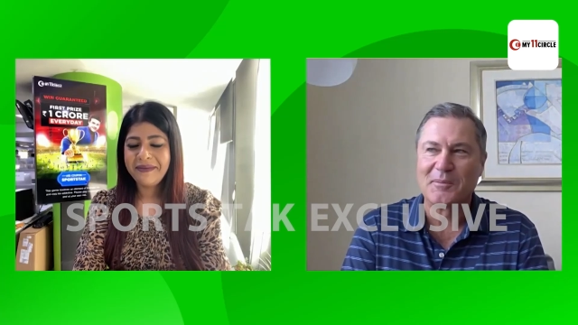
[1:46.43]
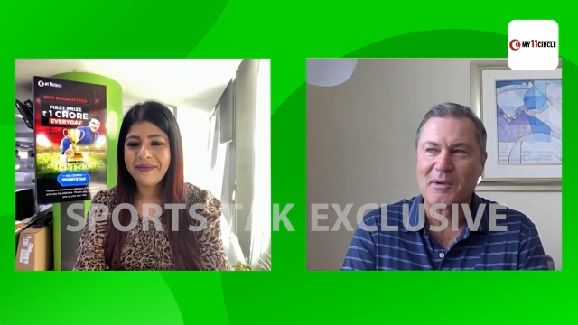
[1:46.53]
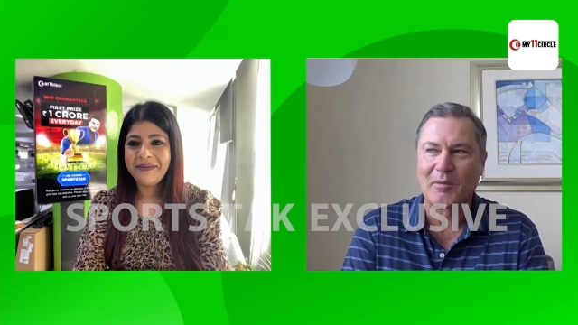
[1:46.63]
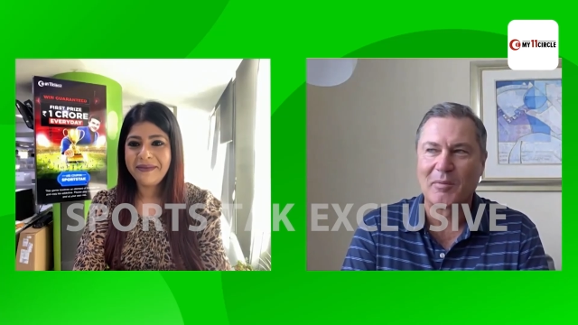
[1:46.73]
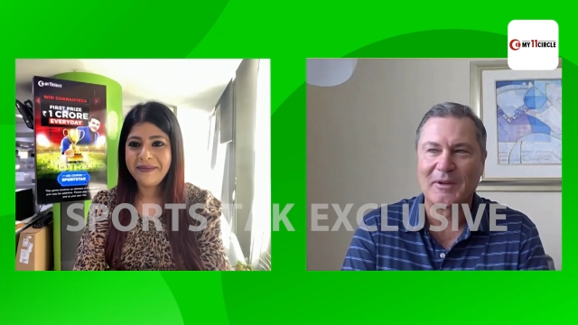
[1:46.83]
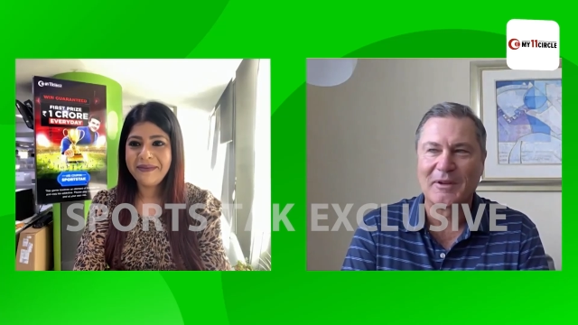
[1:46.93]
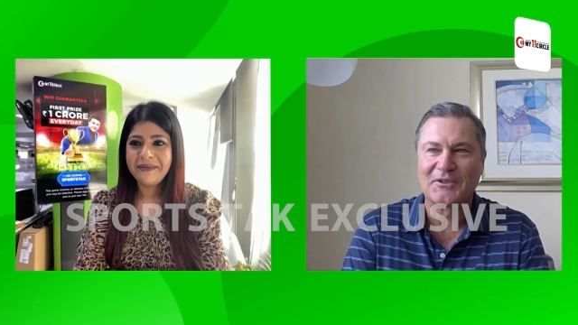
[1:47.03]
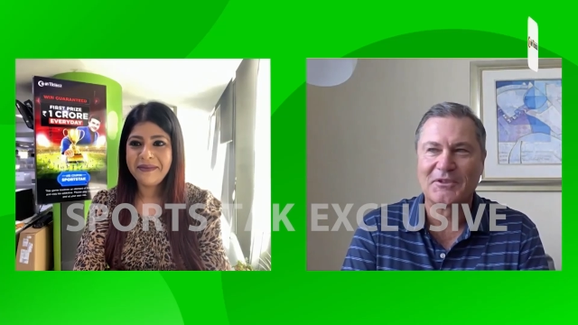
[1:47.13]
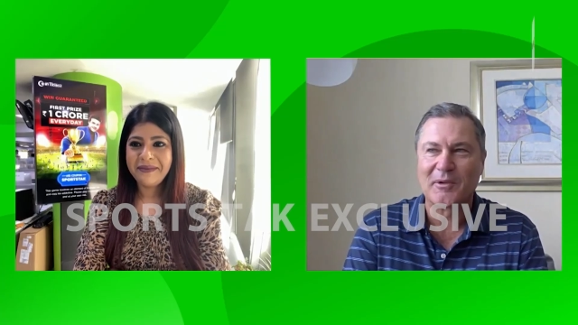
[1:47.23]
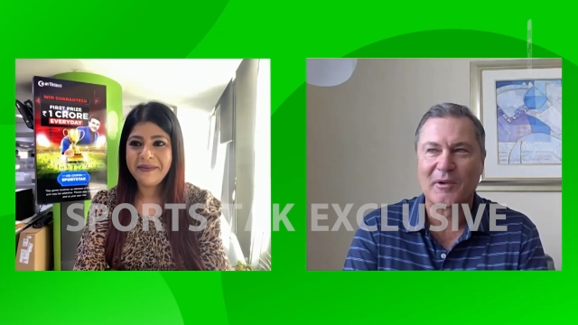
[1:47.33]
Speaker 1: and probably
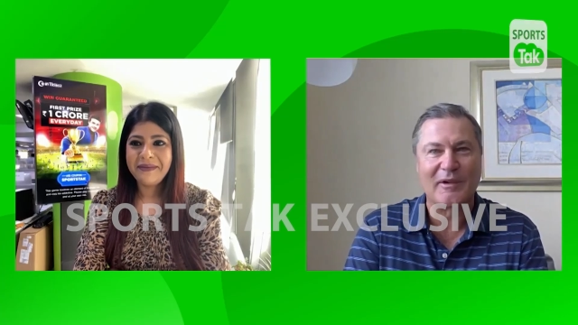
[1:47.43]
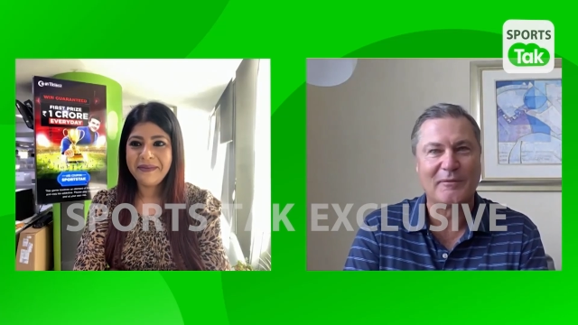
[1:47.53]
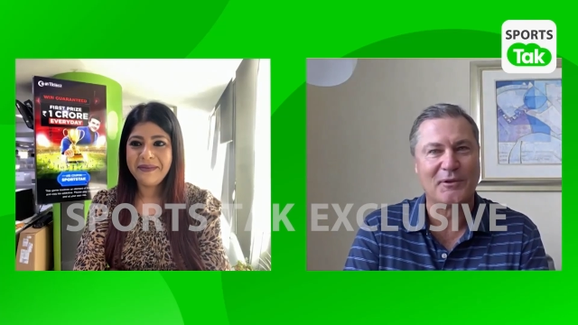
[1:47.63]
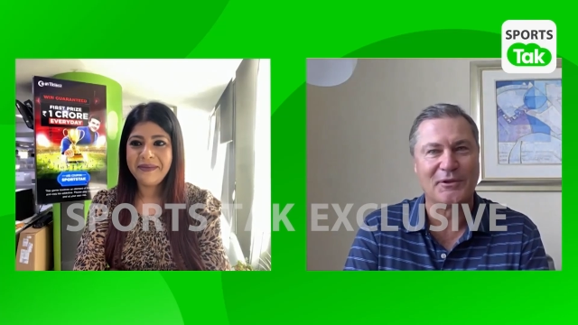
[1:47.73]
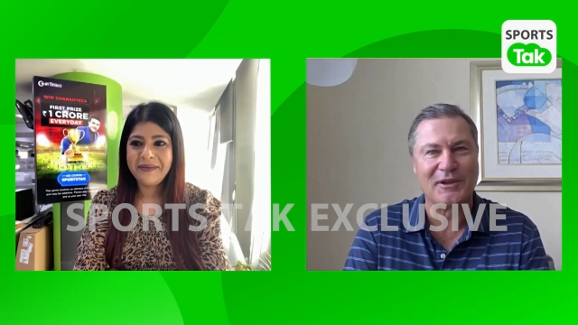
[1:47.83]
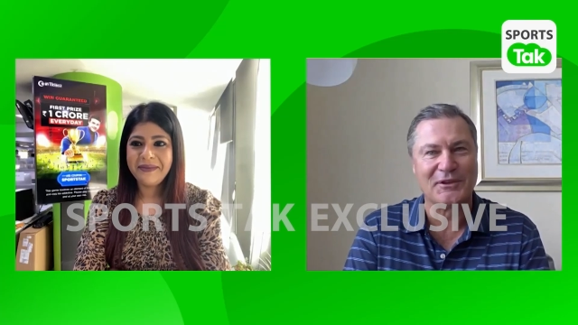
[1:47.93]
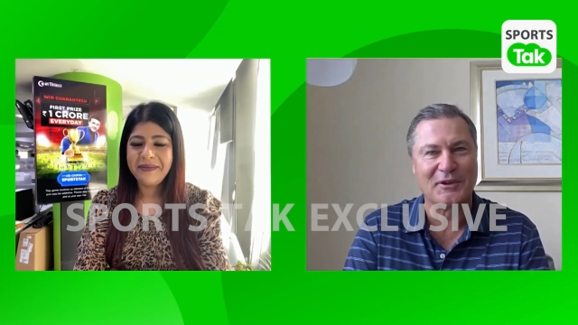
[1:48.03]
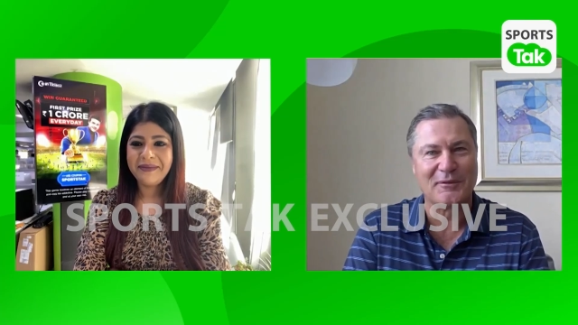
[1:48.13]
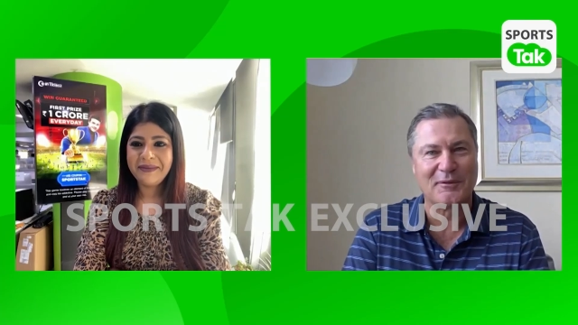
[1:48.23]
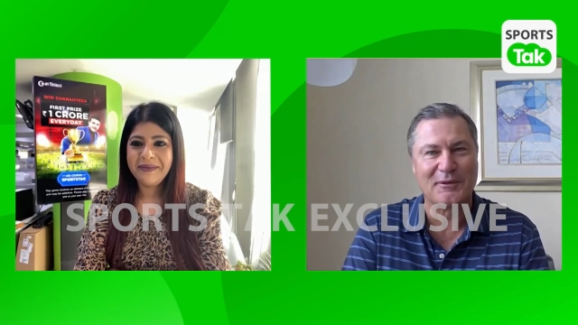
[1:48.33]
did some regretful things
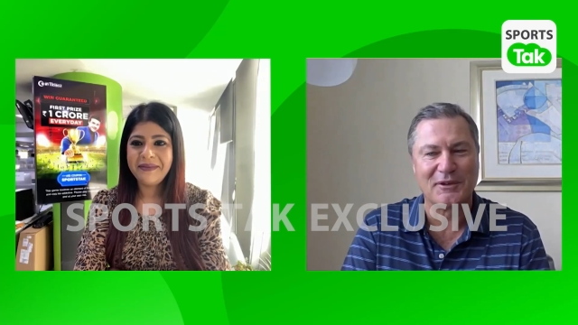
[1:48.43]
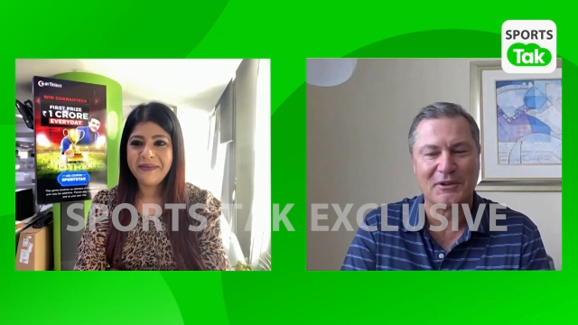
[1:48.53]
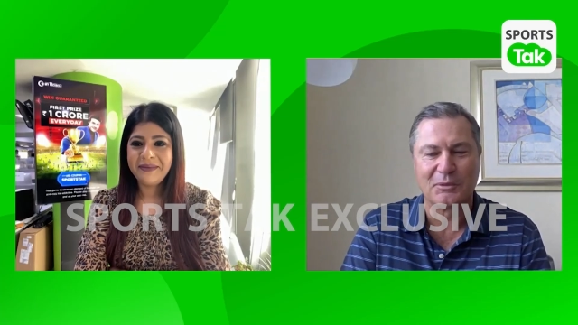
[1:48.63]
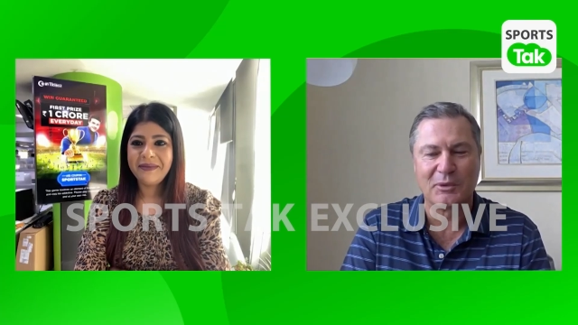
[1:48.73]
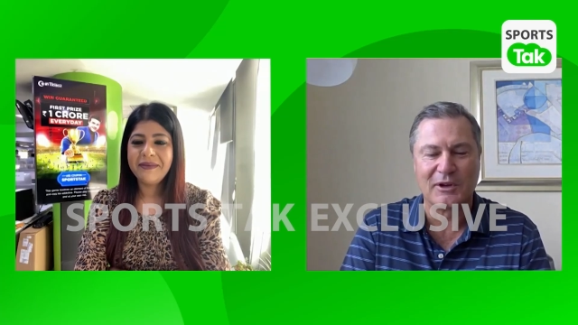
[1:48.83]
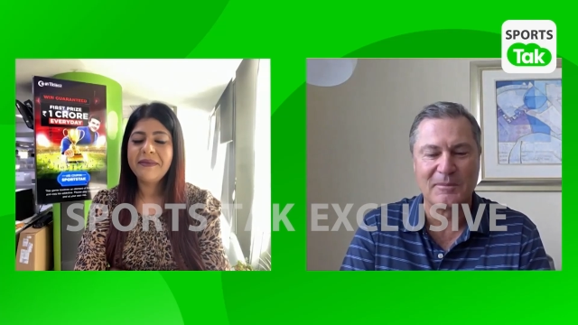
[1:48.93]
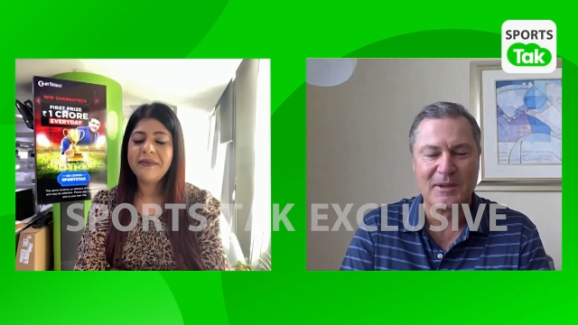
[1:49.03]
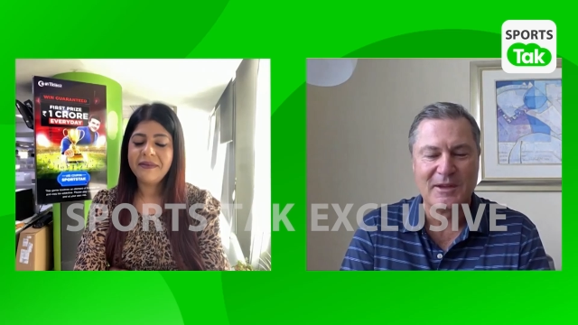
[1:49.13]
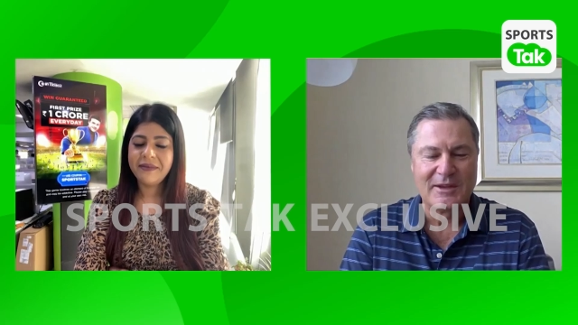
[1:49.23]
off the field as well.